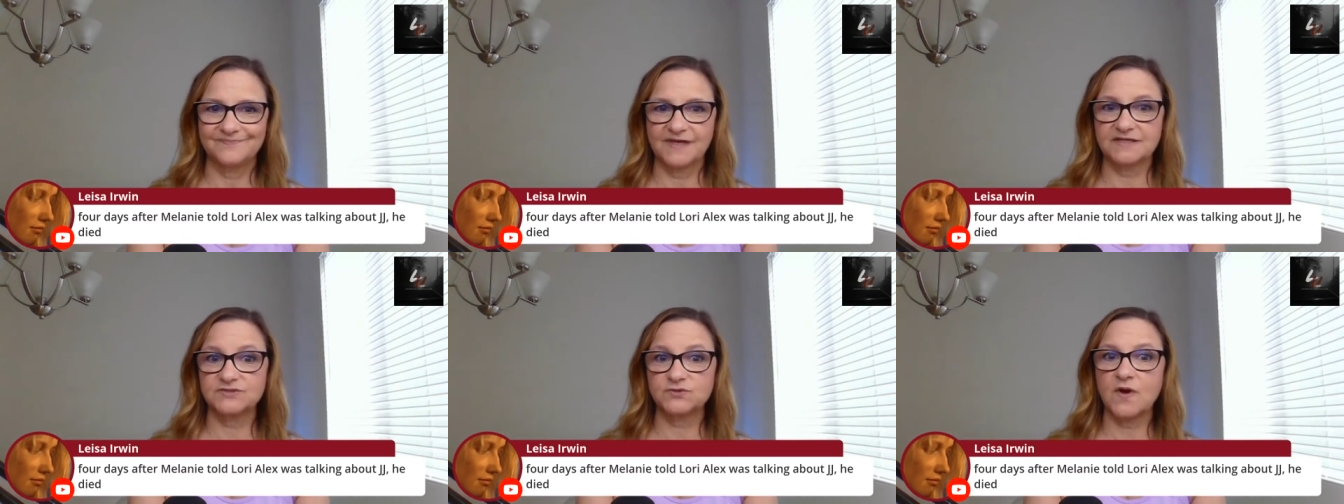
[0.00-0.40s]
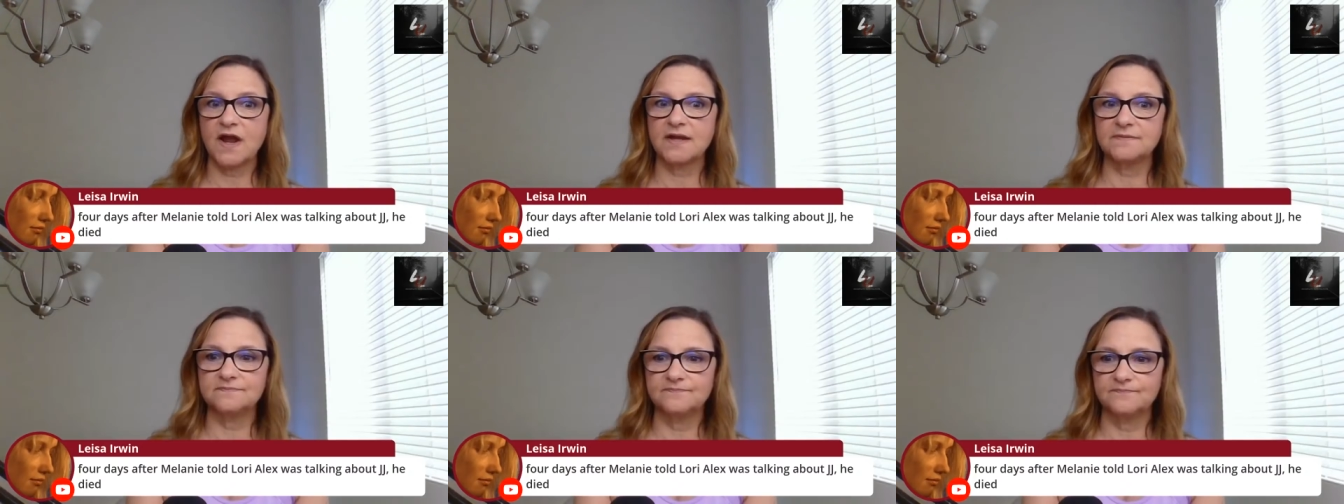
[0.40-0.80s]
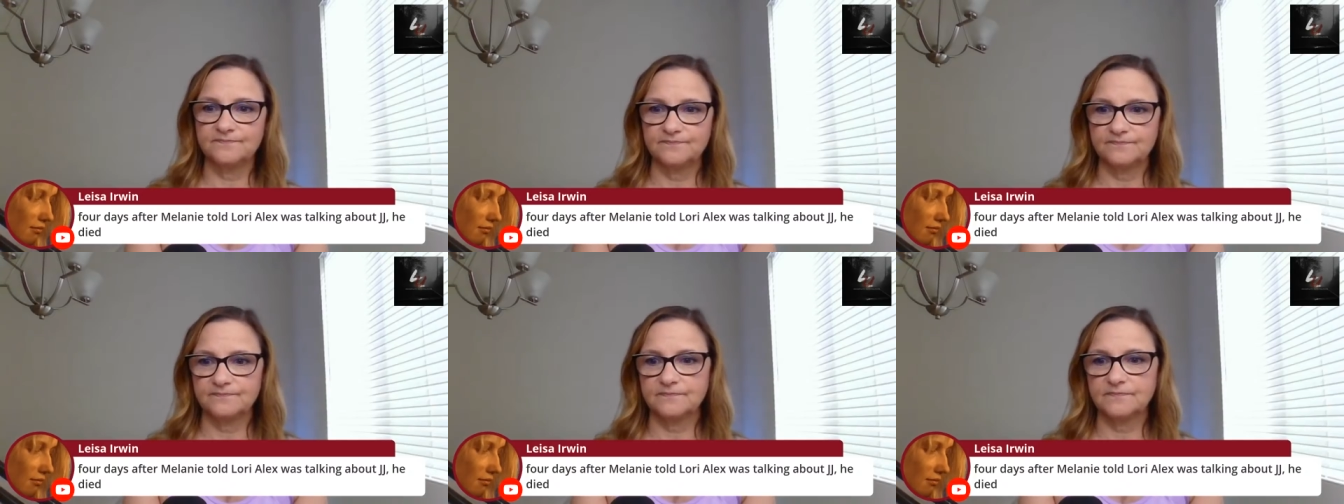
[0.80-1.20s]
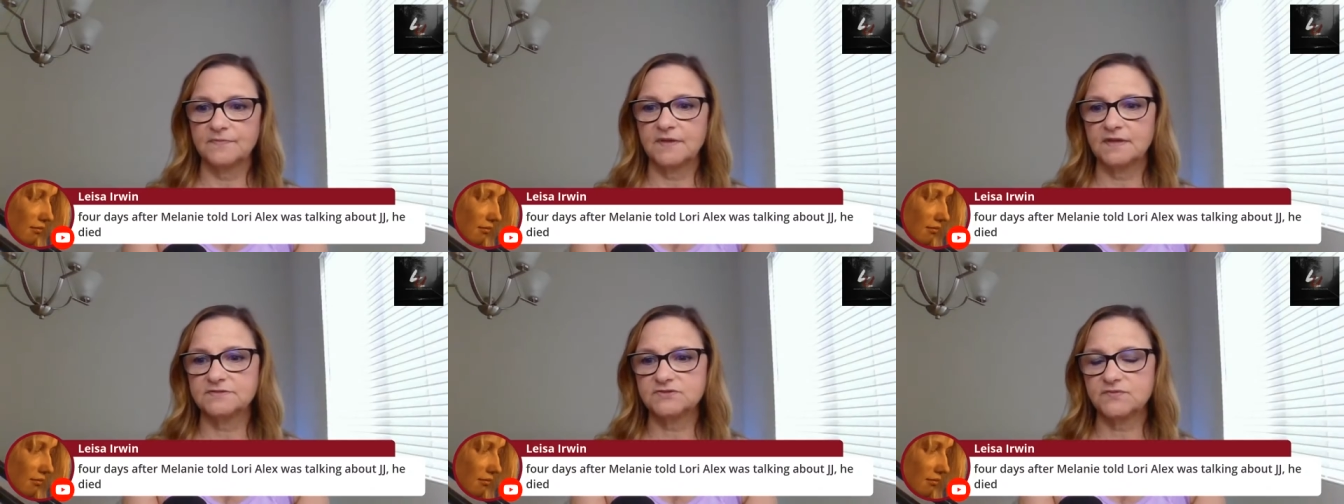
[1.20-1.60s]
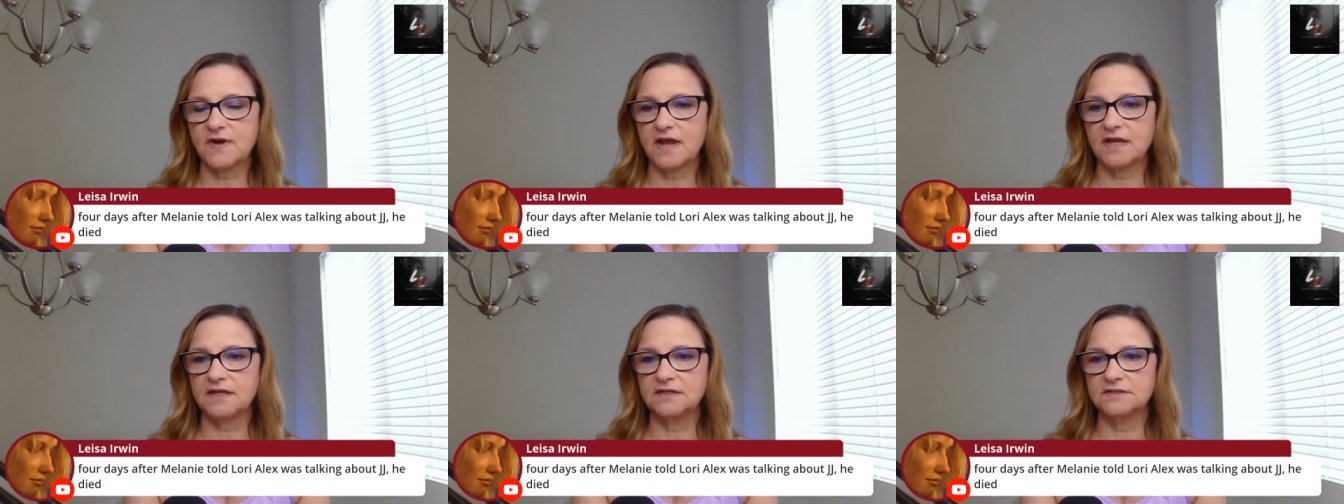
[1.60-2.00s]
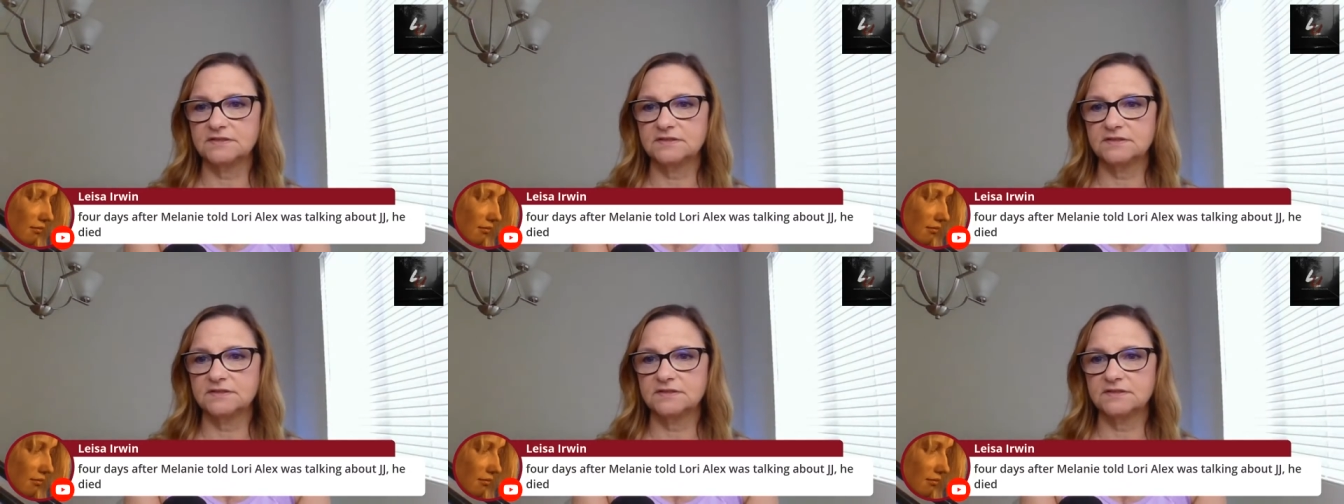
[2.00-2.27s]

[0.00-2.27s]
That's right. That's right.